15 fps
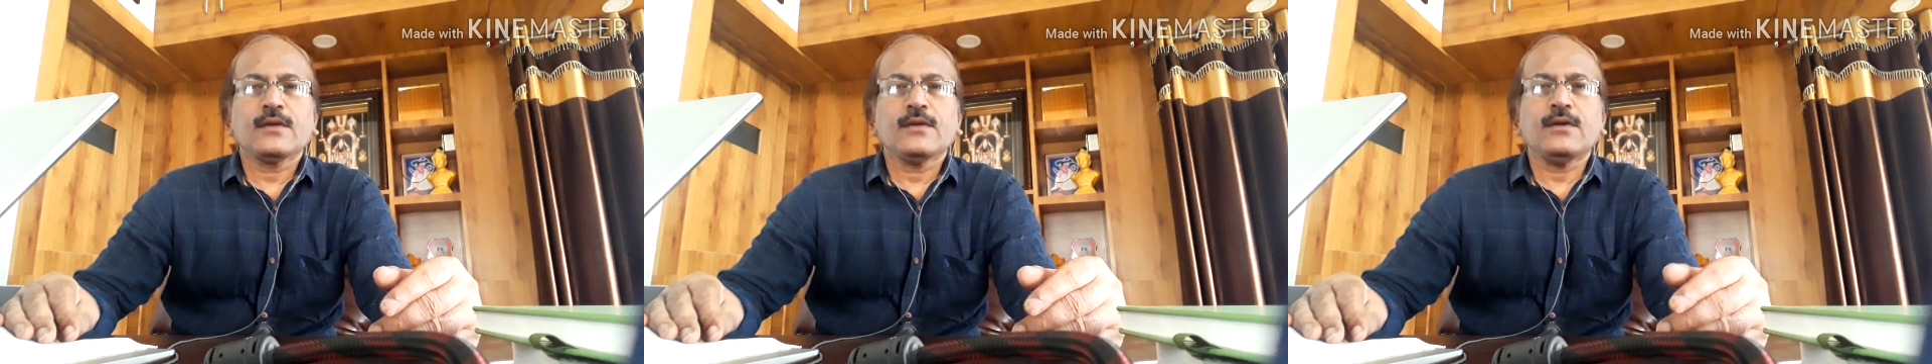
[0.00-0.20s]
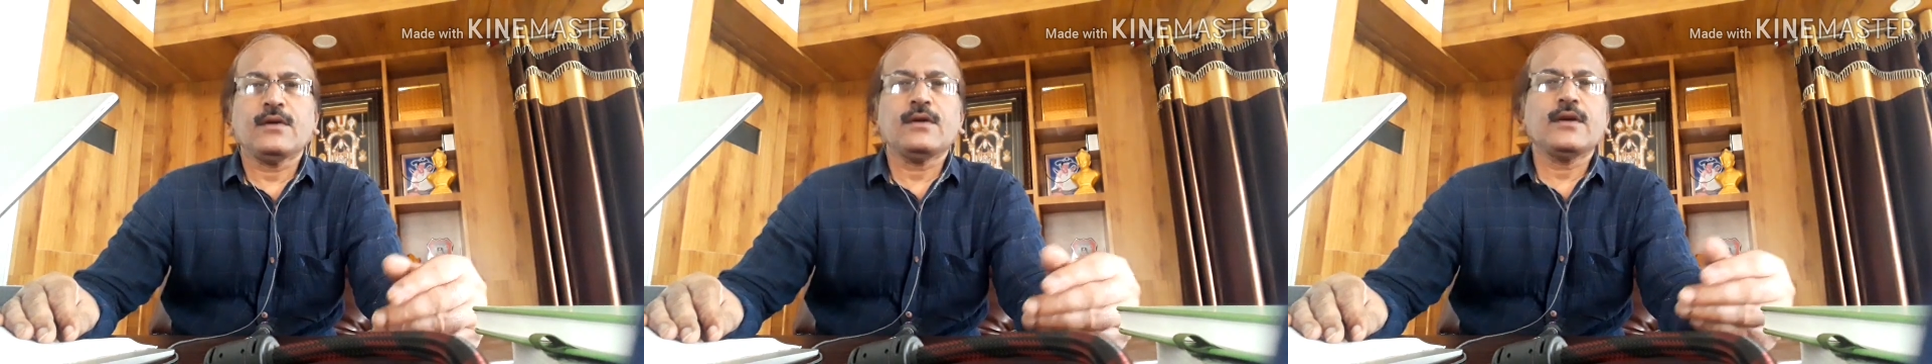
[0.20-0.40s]

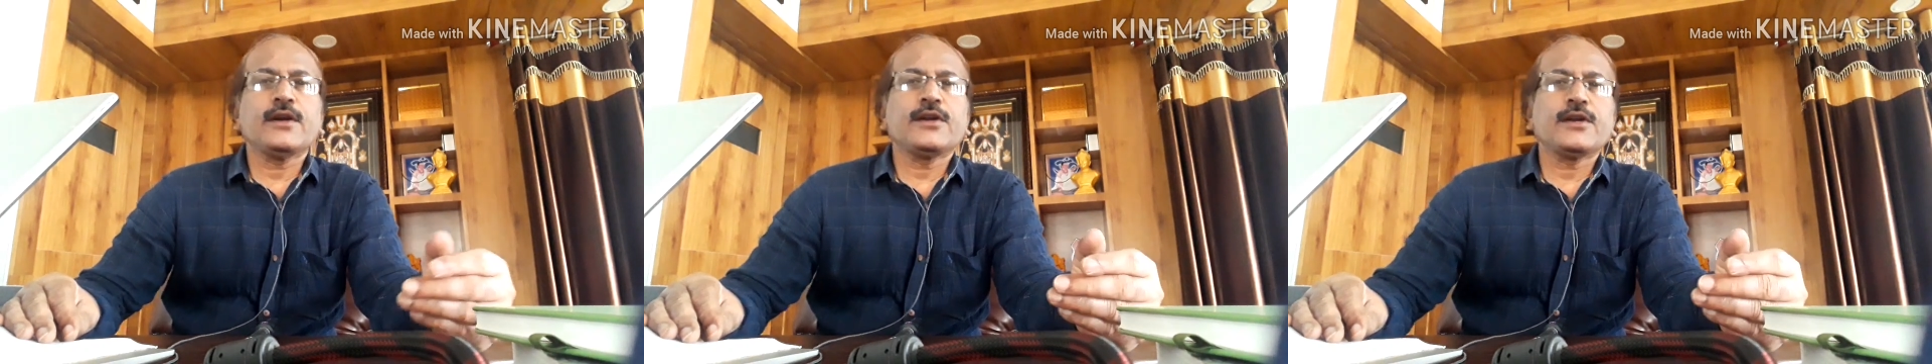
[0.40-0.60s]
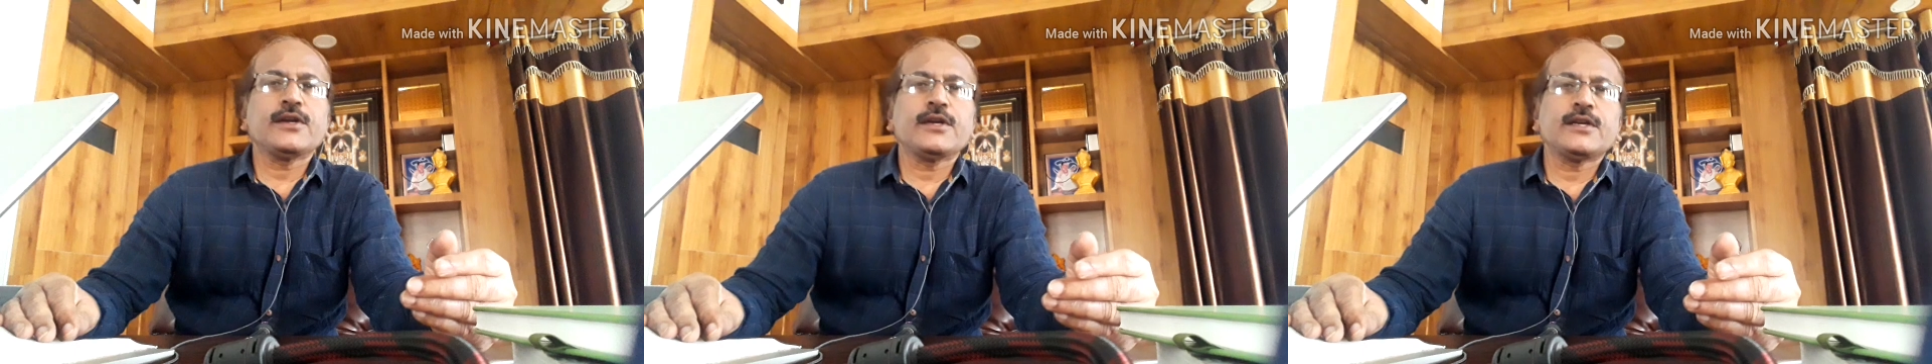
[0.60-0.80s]
All
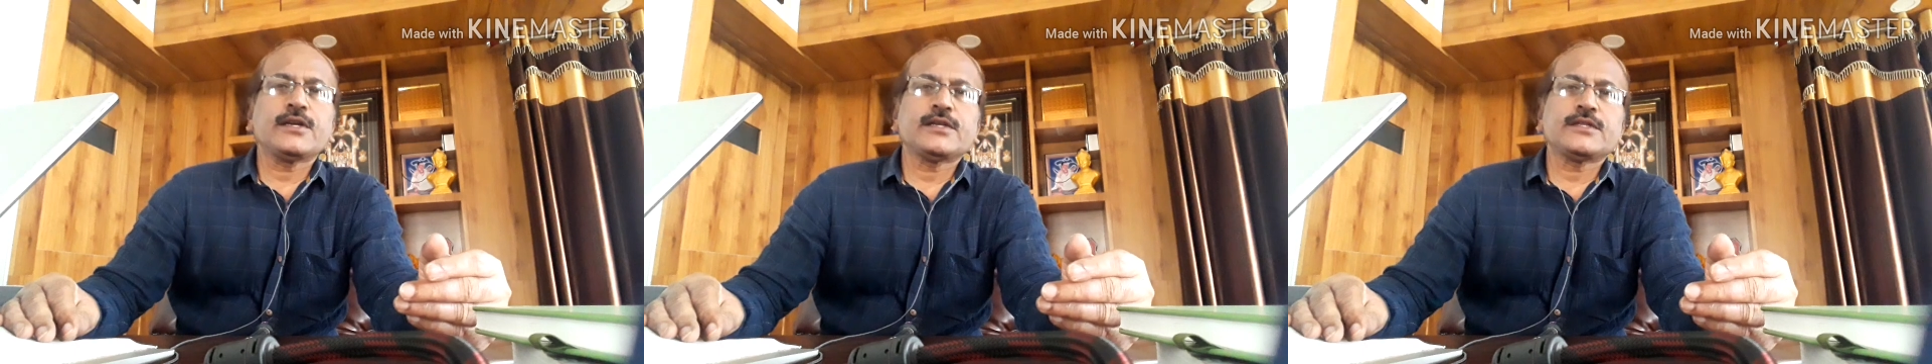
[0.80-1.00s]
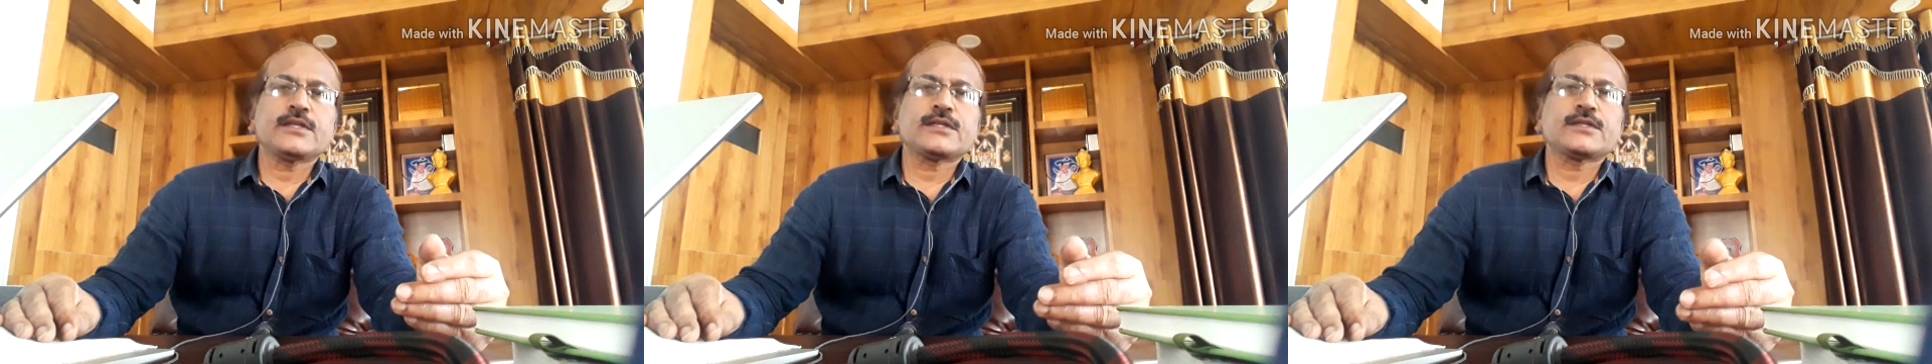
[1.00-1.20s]

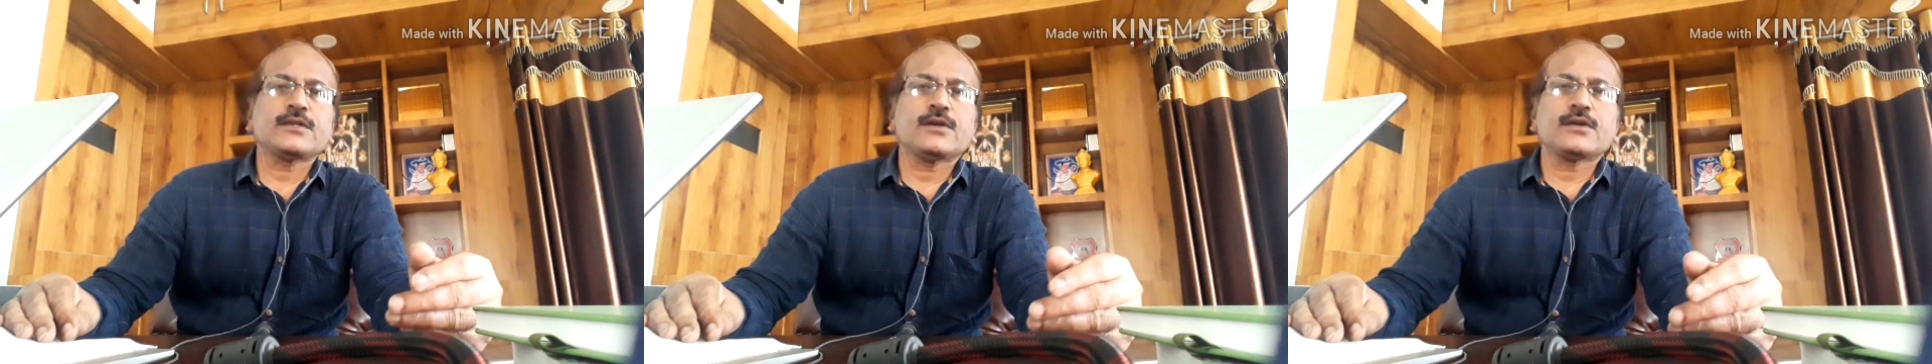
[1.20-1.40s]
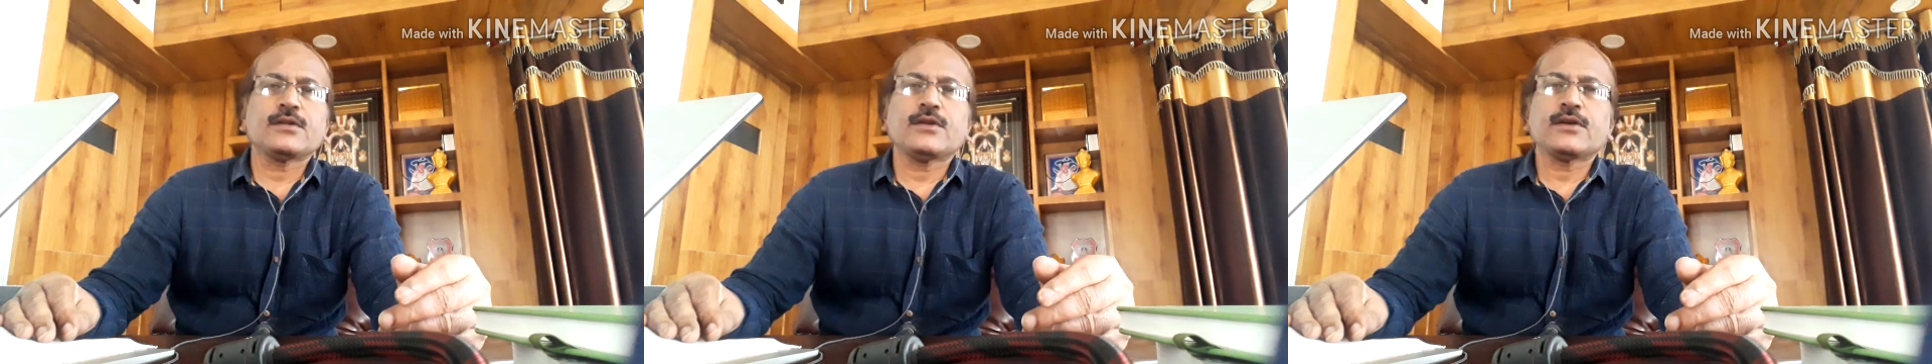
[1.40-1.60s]
antedated checks
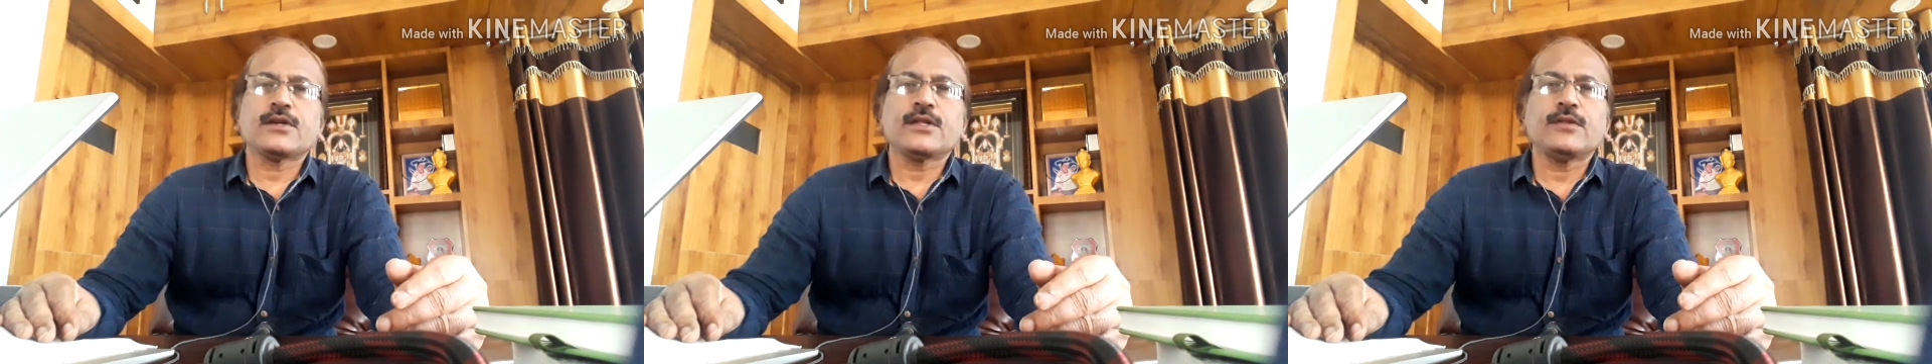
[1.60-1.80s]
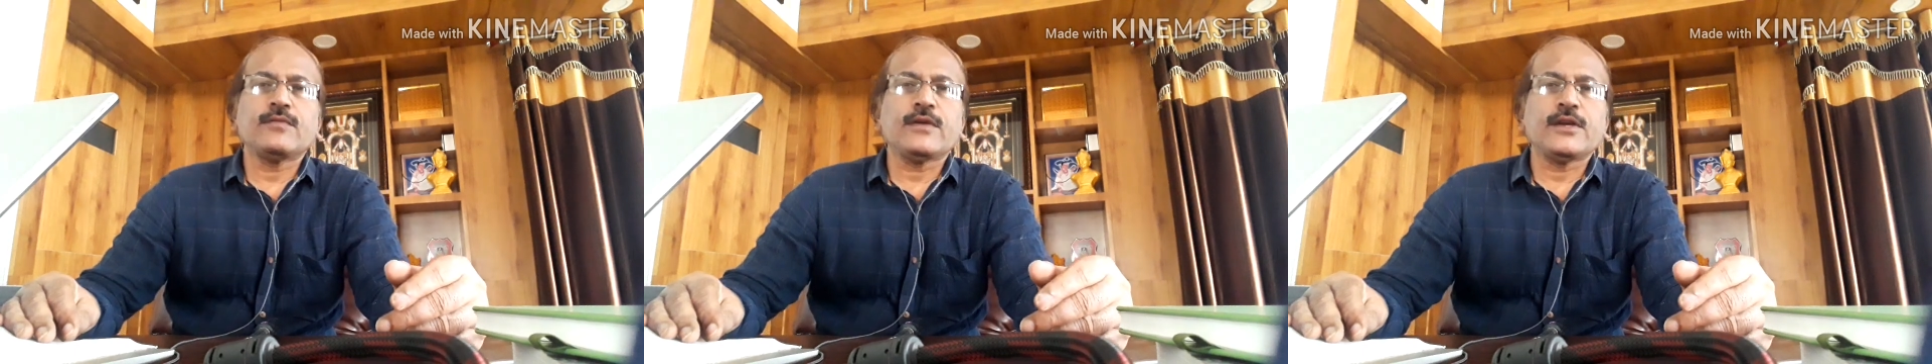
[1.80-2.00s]
are not
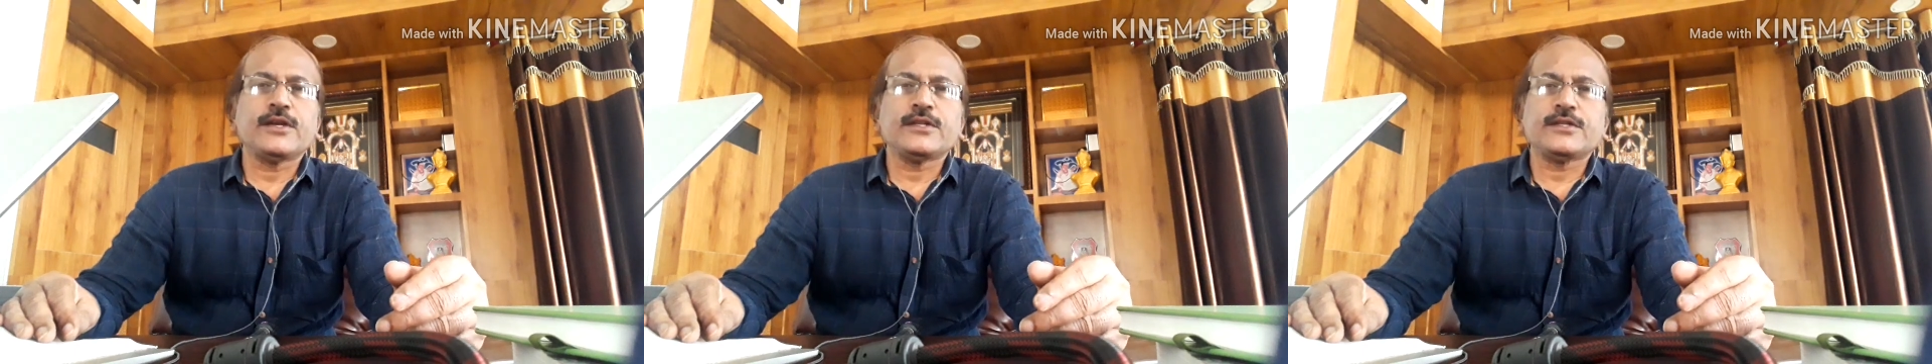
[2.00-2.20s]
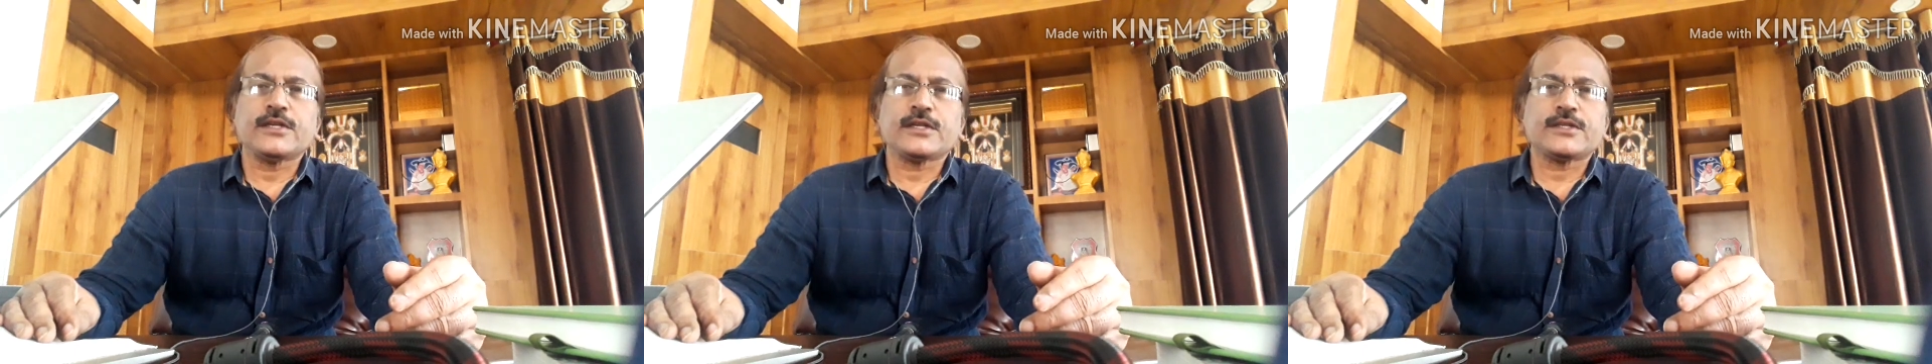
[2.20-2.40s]

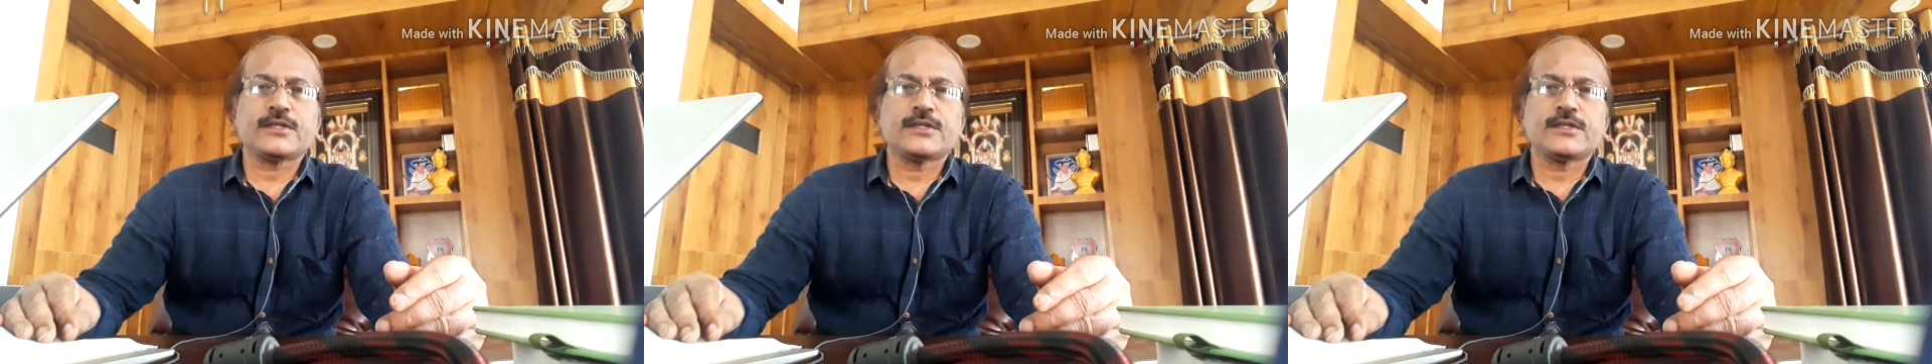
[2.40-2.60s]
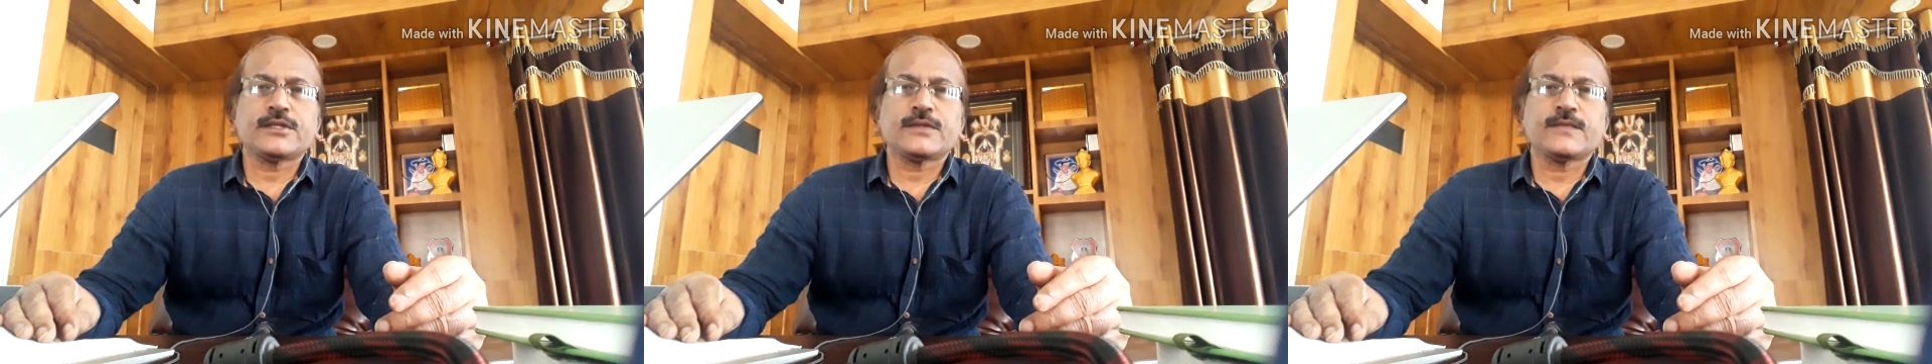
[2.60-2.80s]
invalid
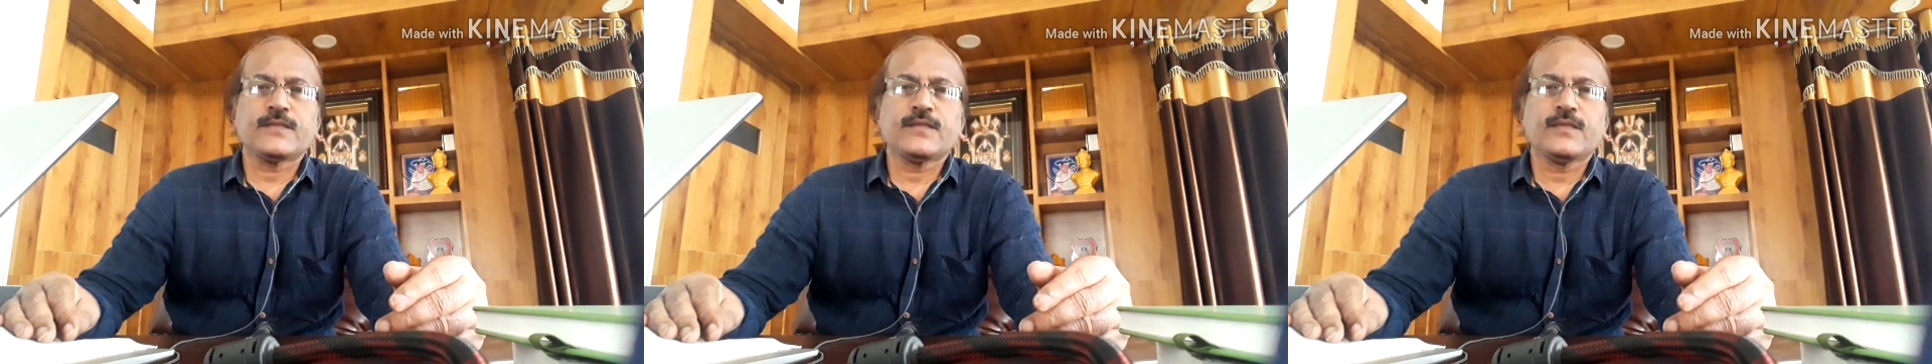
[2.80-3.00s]
checks.